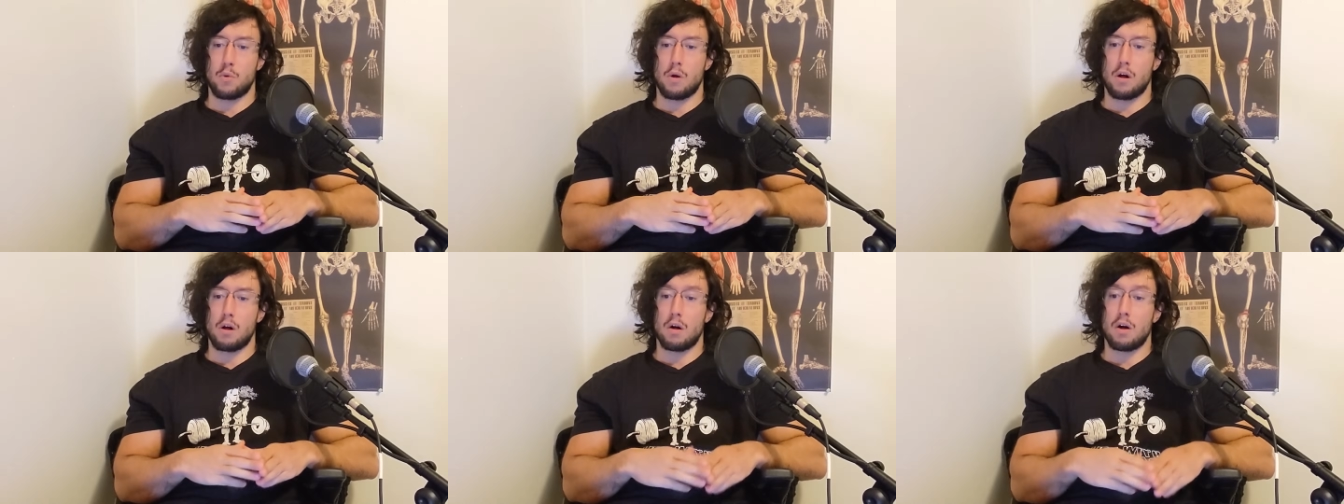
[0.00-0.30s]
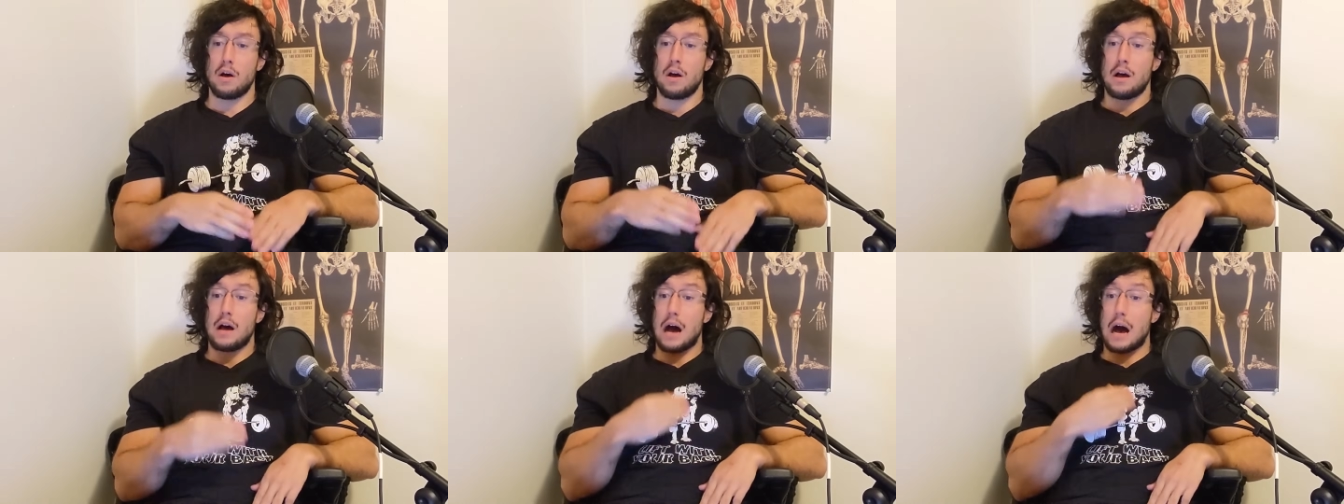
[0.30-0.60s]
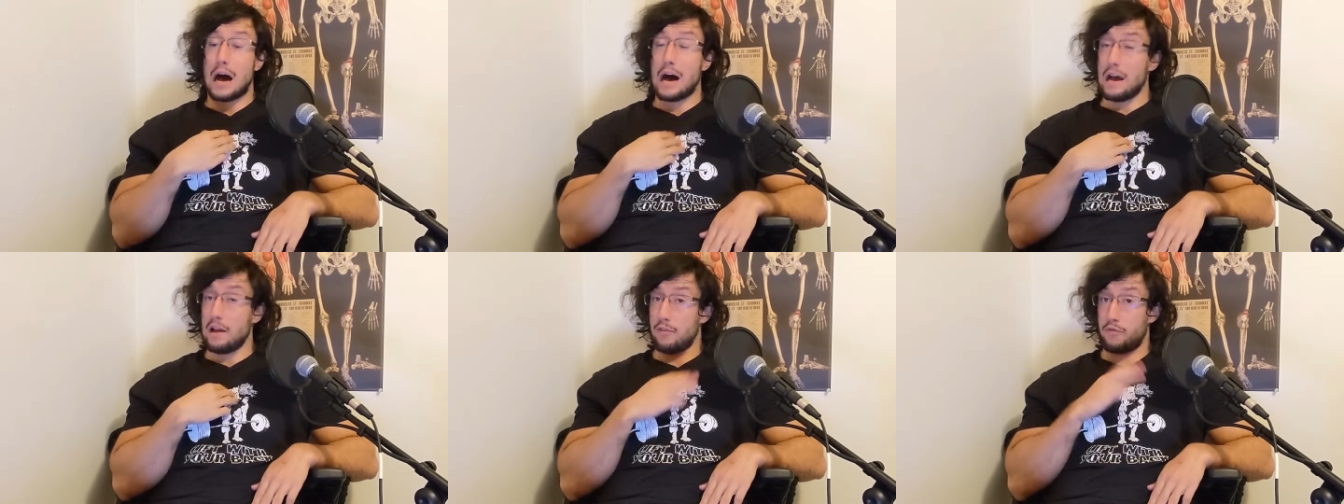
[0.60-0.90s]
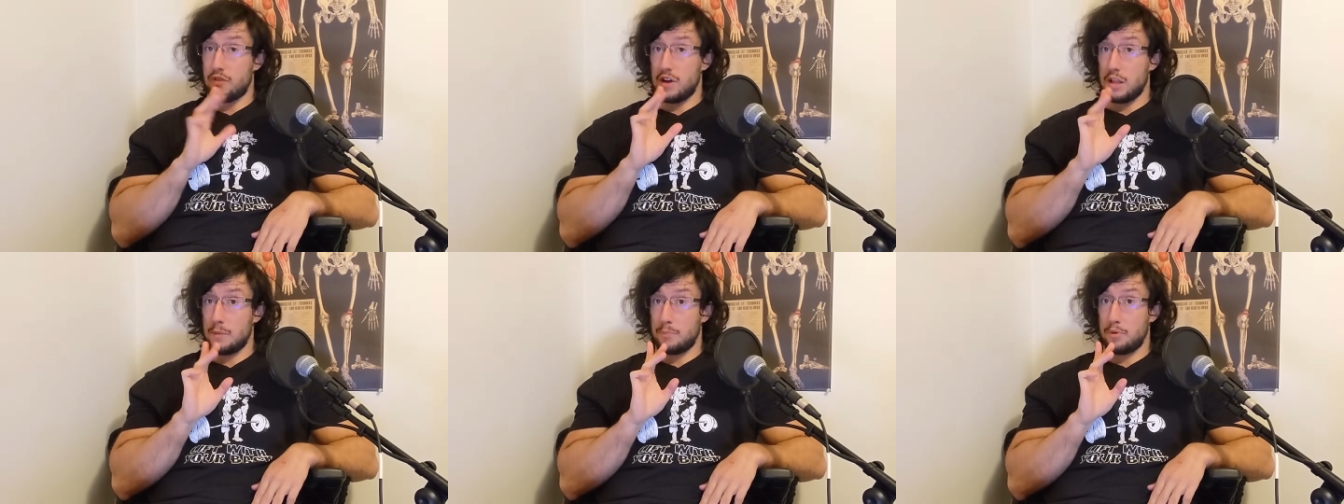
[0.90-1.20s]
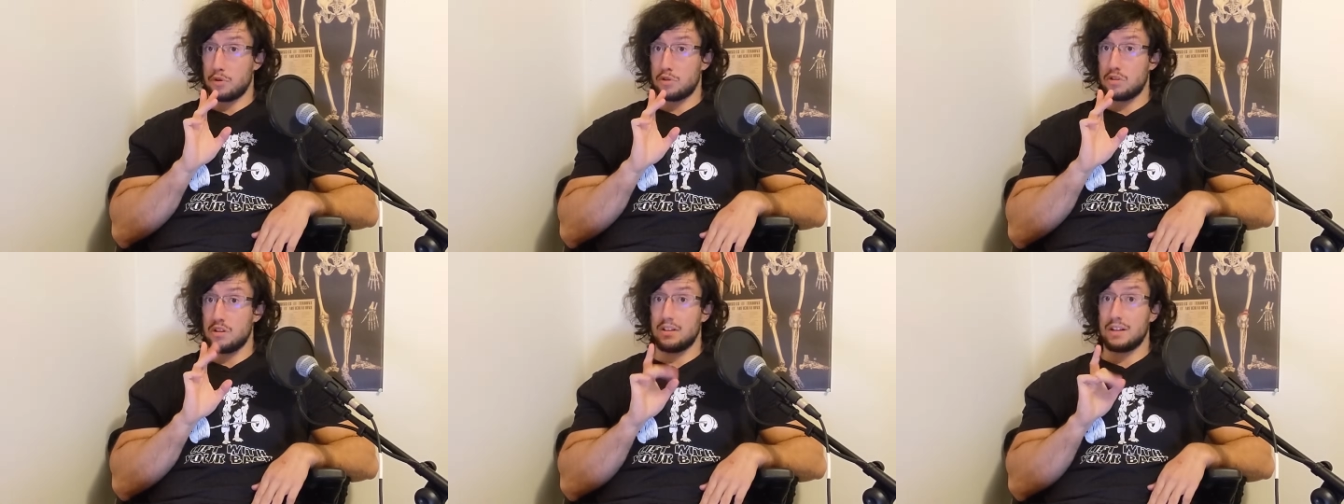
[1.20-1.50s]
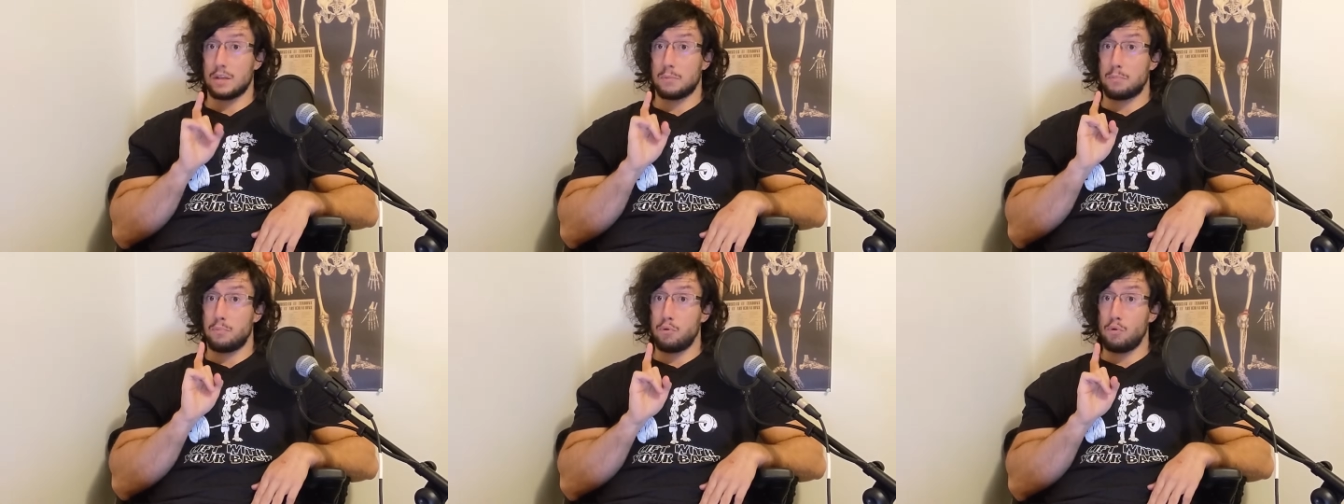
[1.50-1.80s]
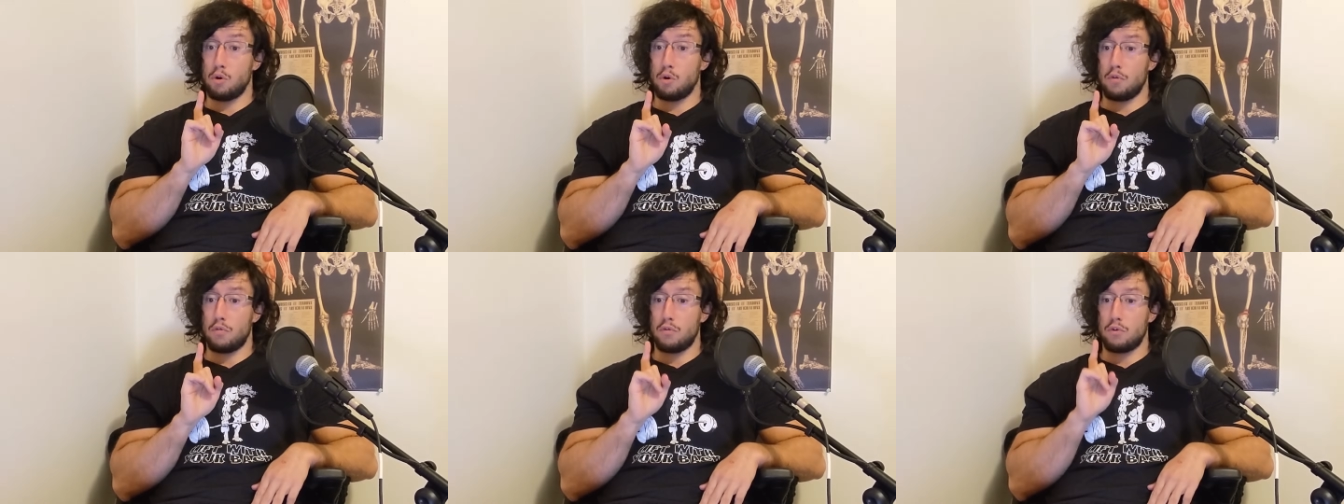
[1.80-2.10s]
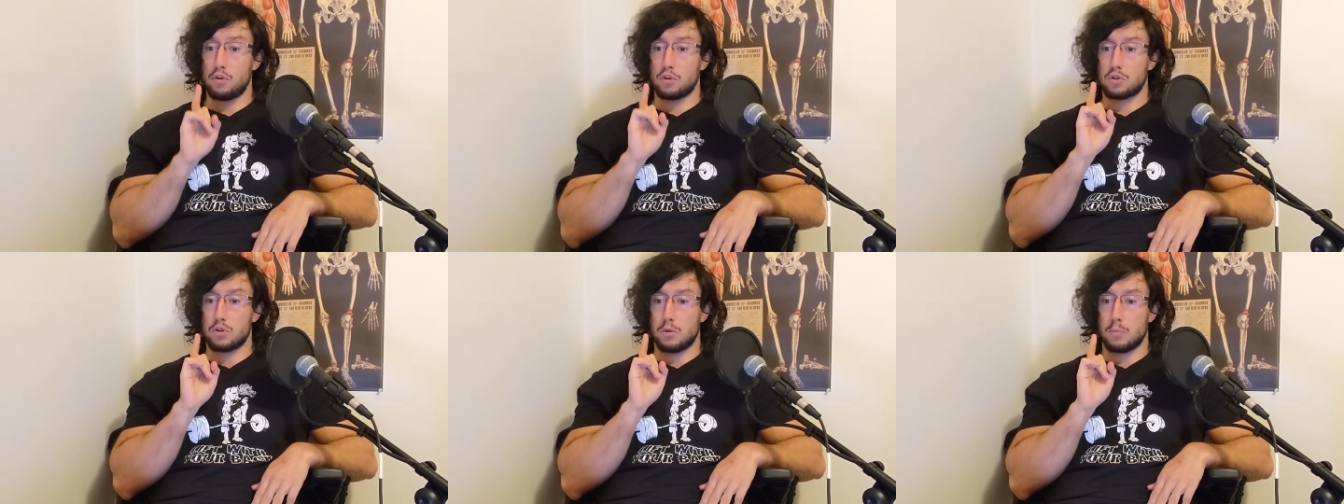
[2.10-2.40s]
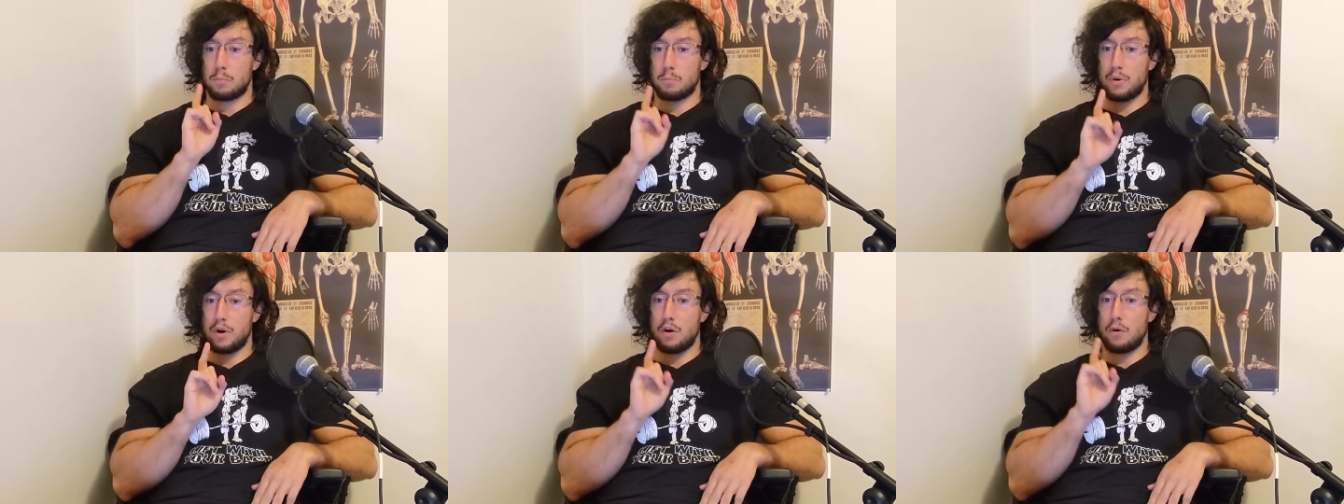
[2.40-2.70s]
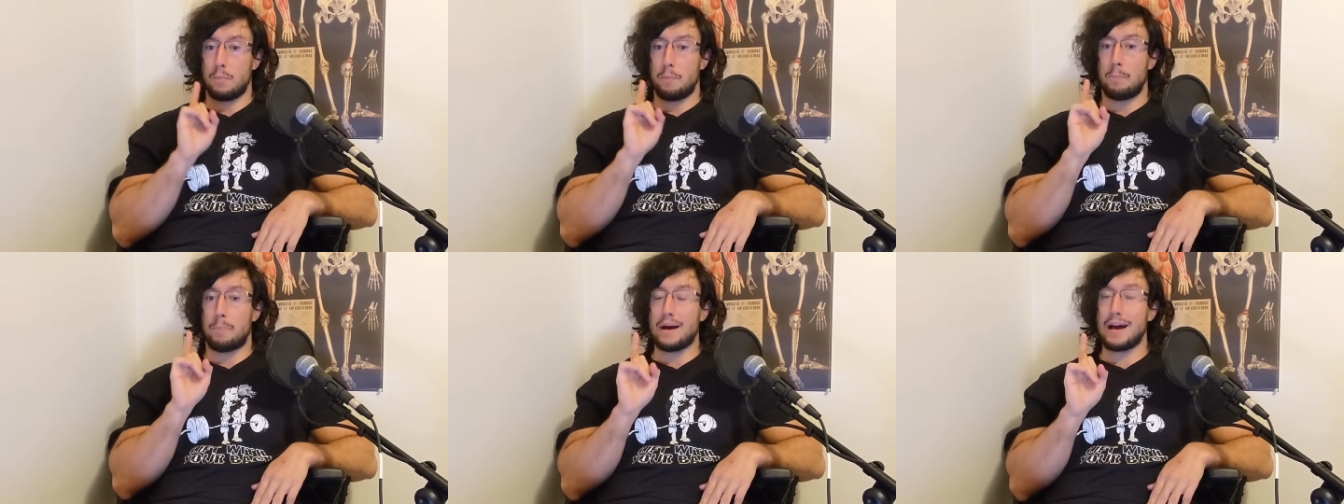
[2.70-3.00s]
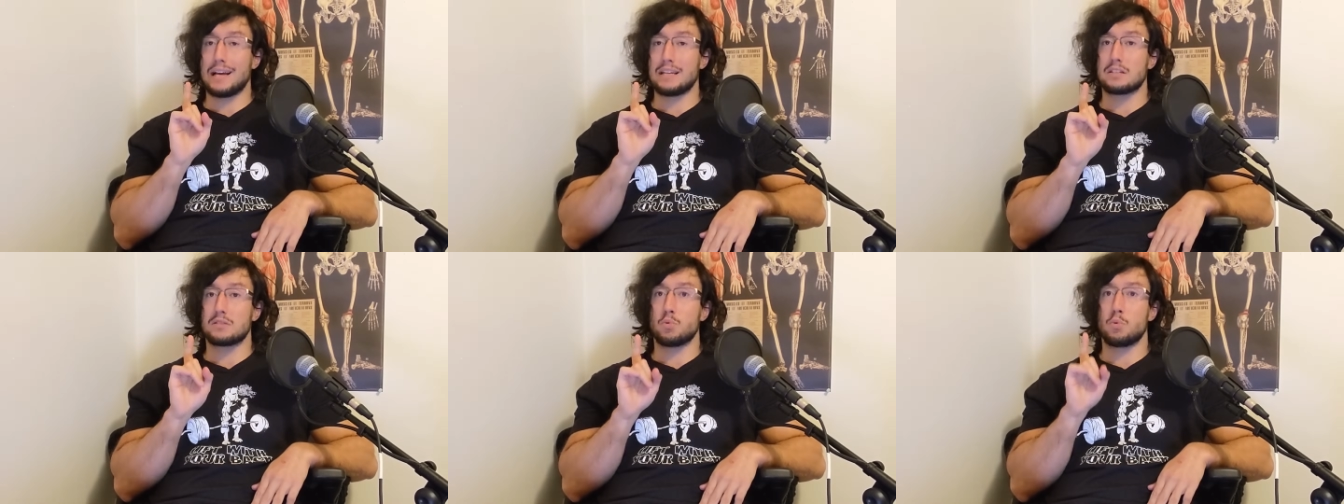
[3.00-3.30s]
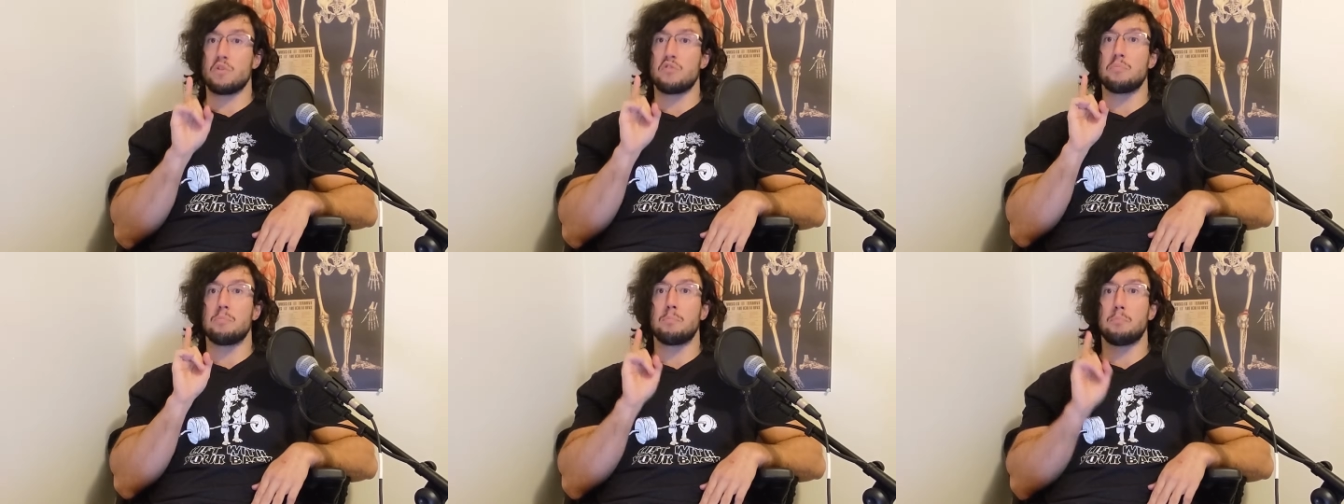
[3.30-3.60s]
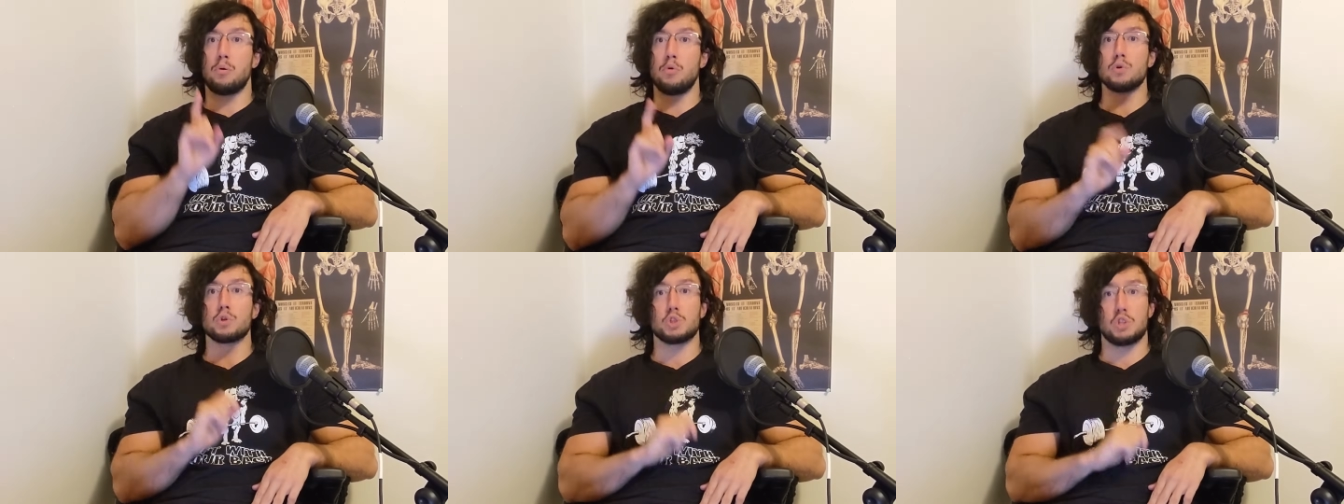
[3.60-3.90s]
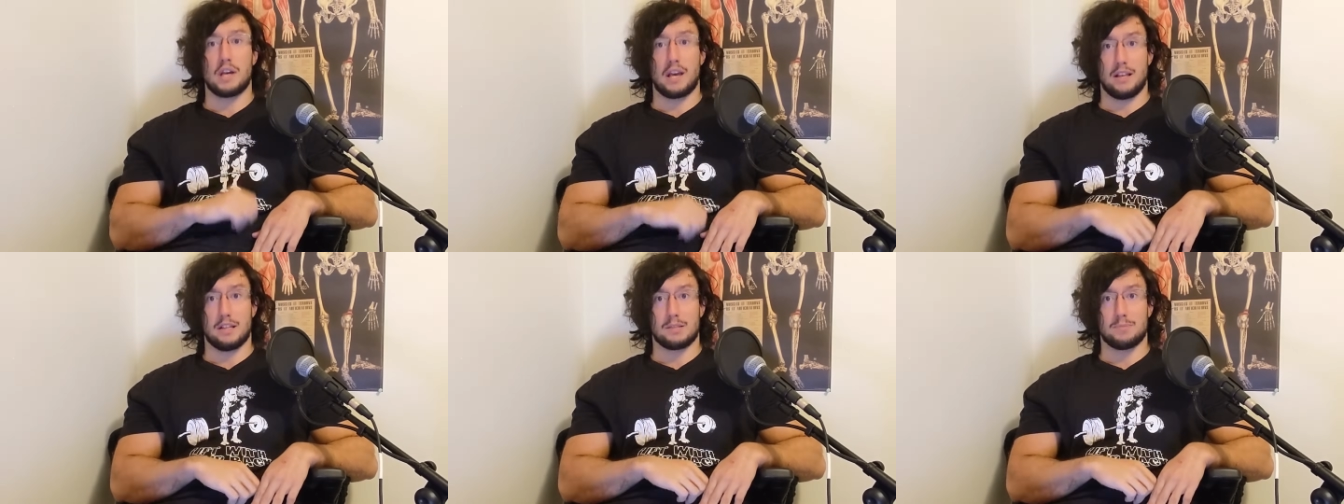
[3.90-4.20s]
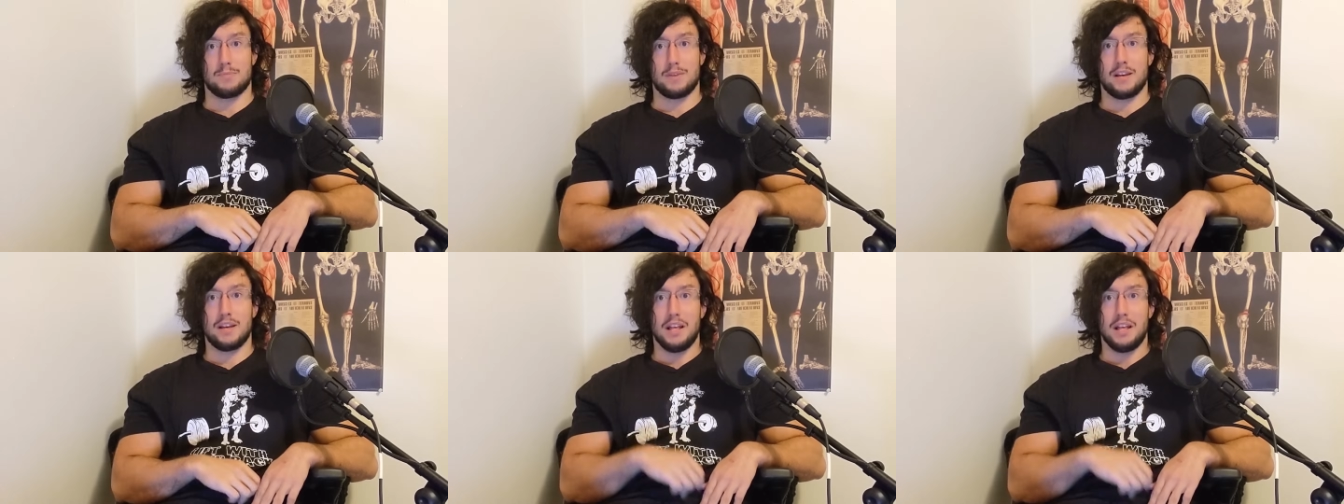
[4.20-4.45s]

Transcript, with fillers: Well, I find personally that pullovers pair best with push days.